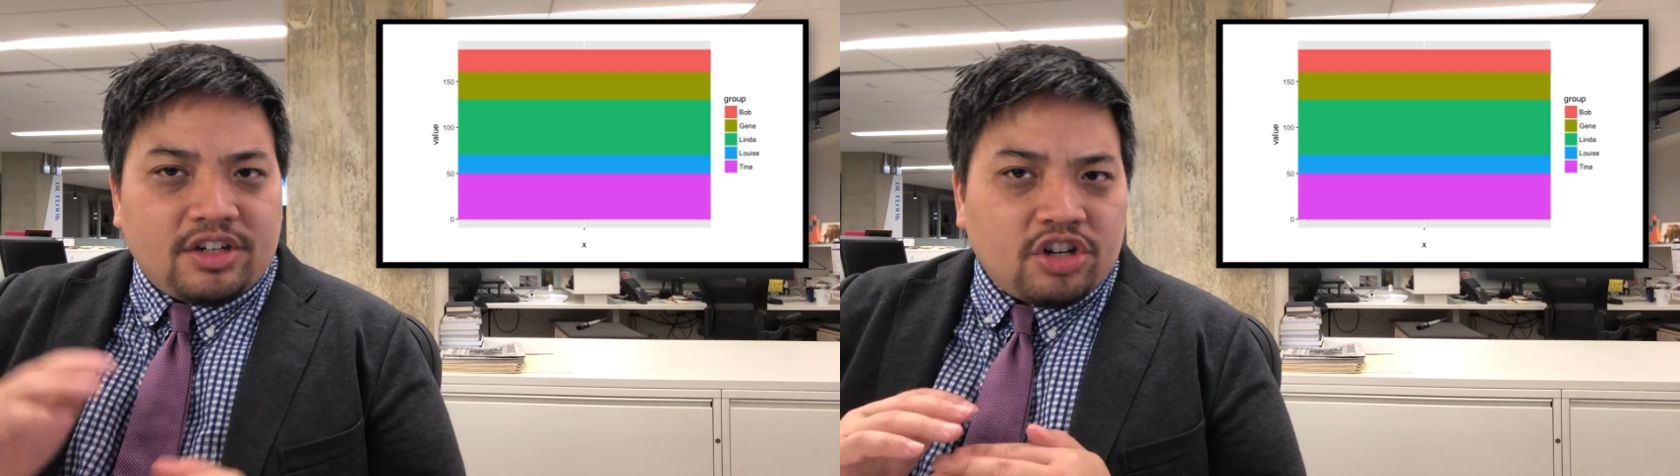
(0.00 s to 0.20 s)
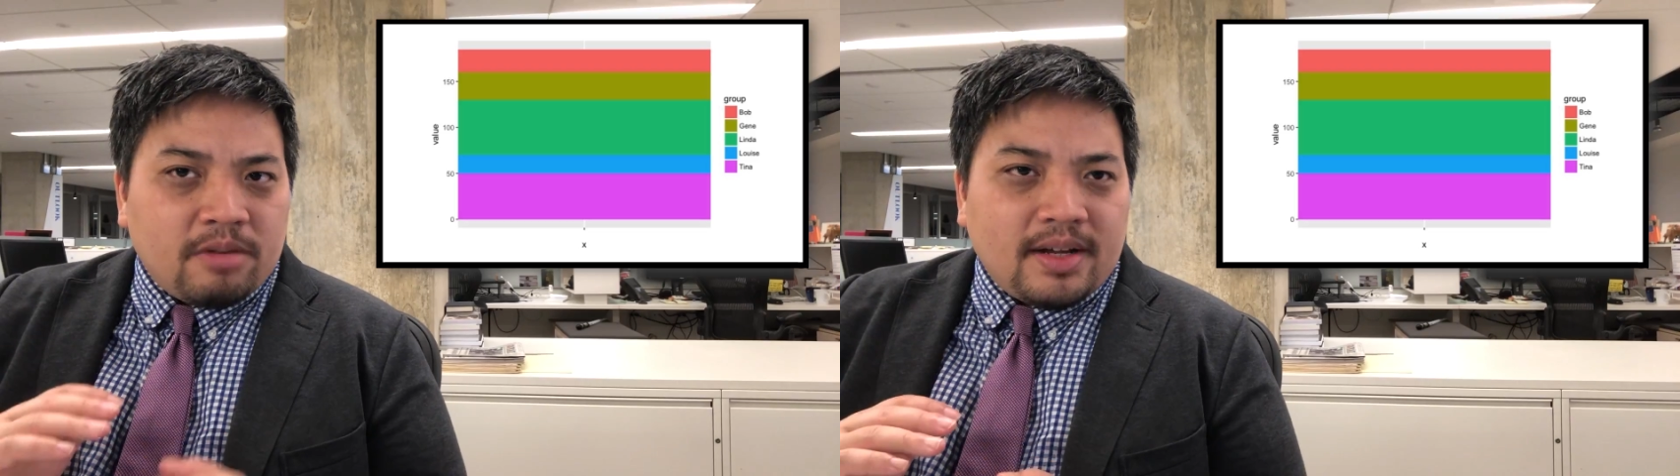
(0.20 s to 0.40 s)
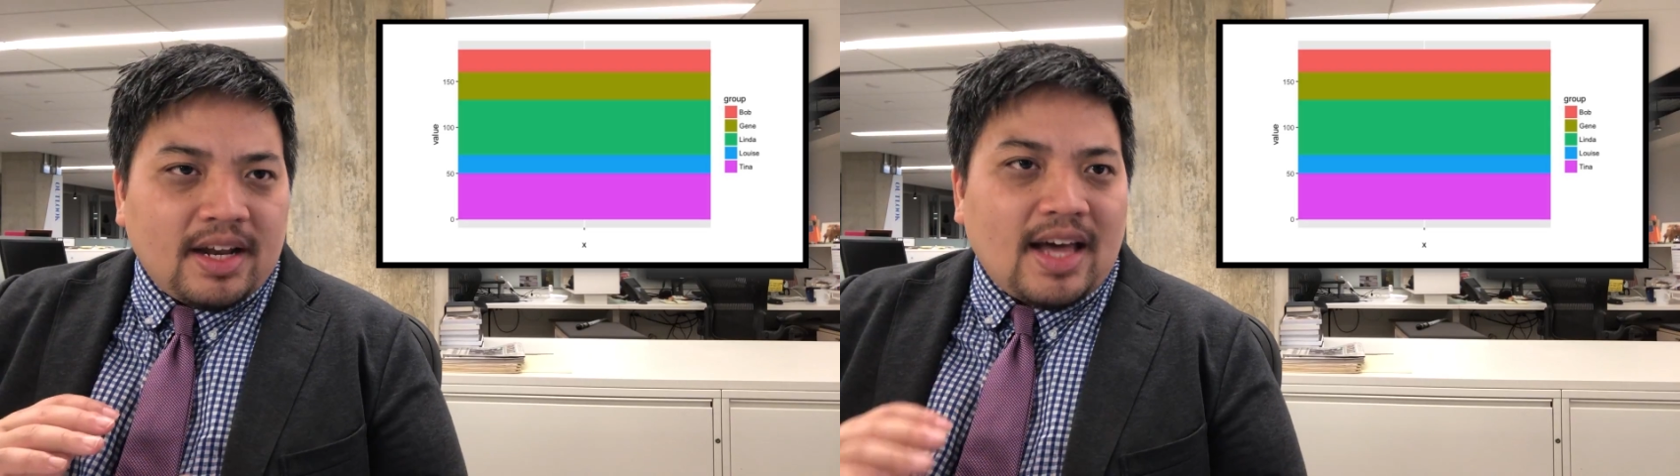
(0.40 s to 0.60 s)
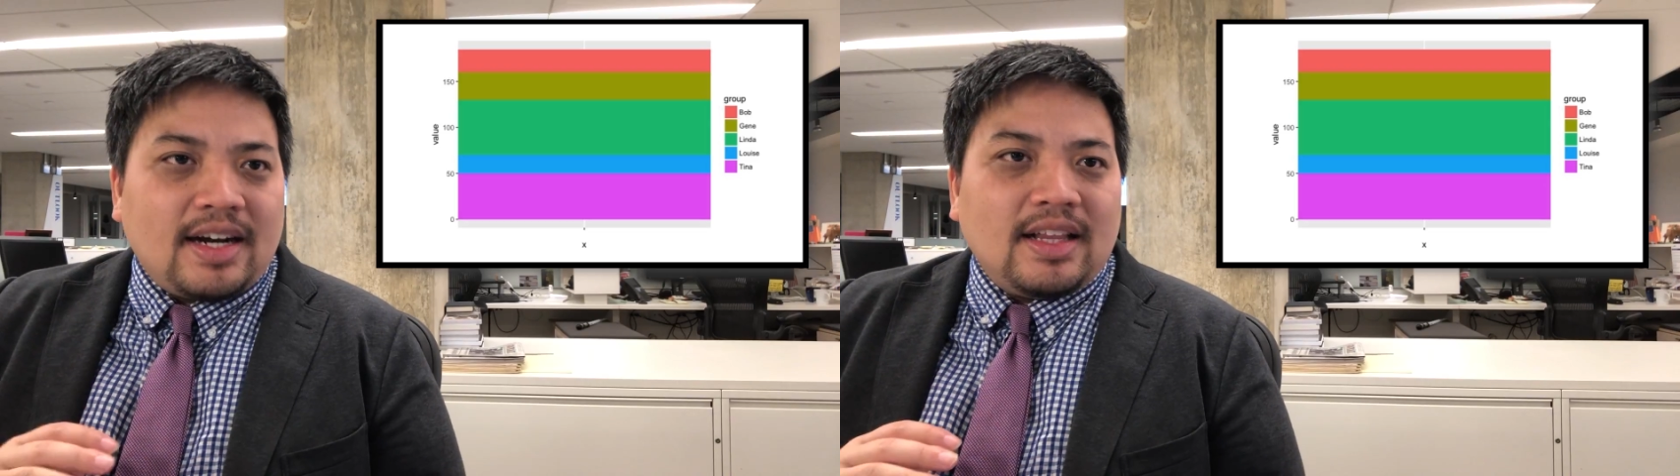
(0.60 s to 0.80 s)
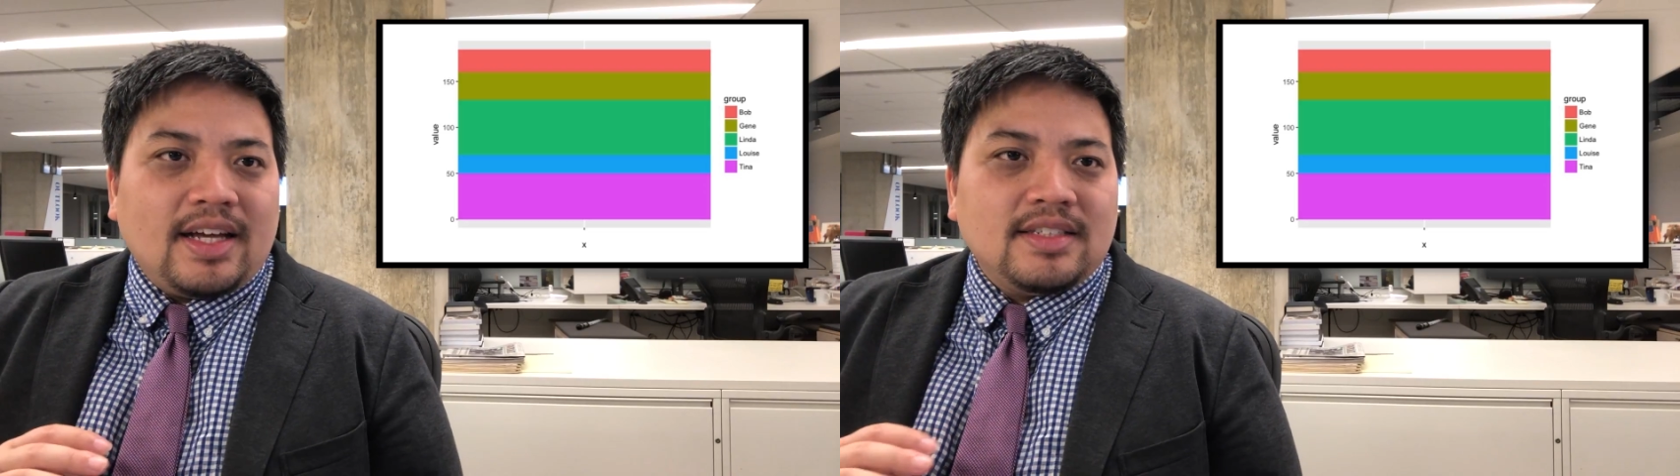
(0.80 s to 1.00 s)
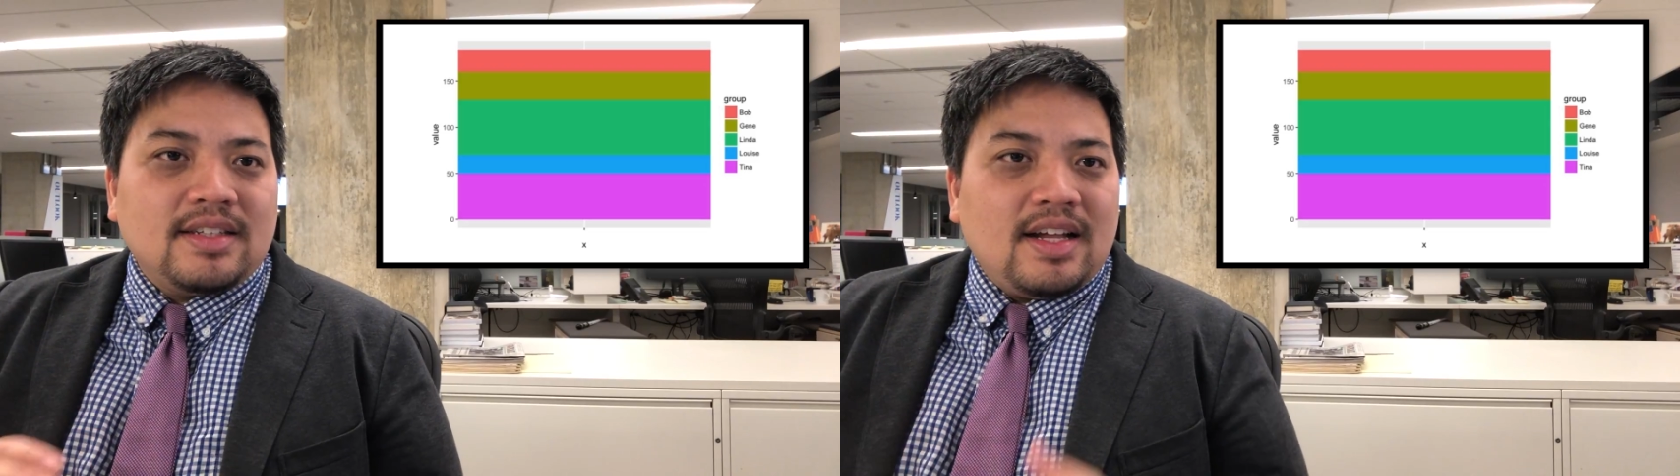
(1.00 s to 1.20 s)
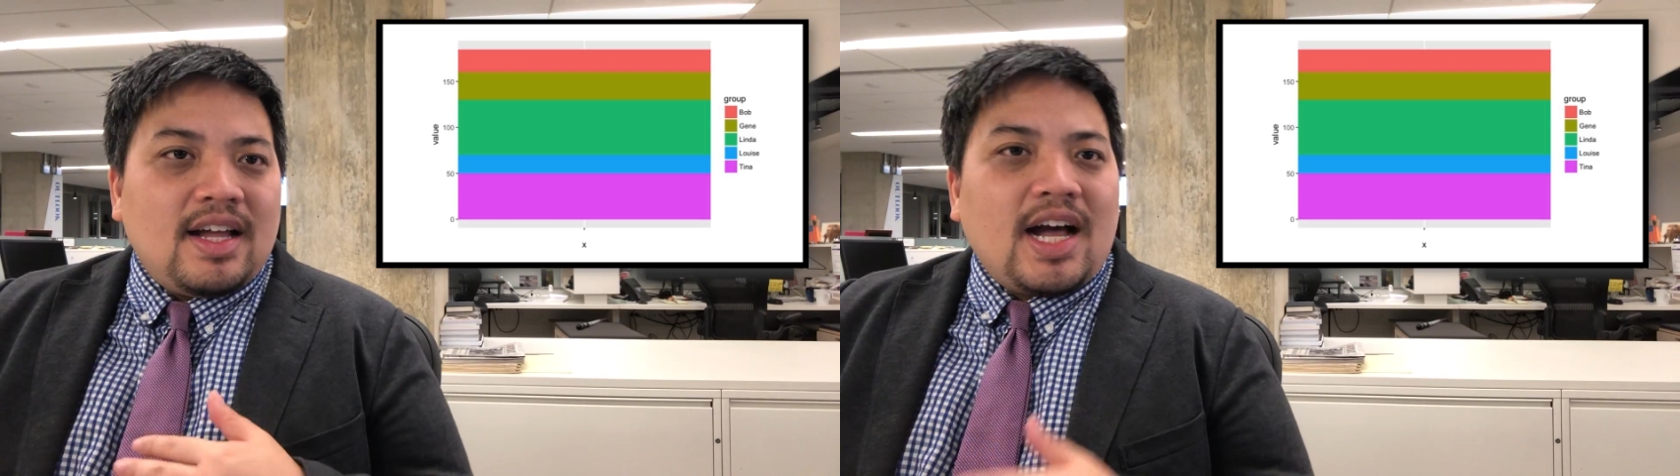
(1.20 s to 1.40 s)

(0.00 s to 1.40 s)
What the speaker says: determine at a glance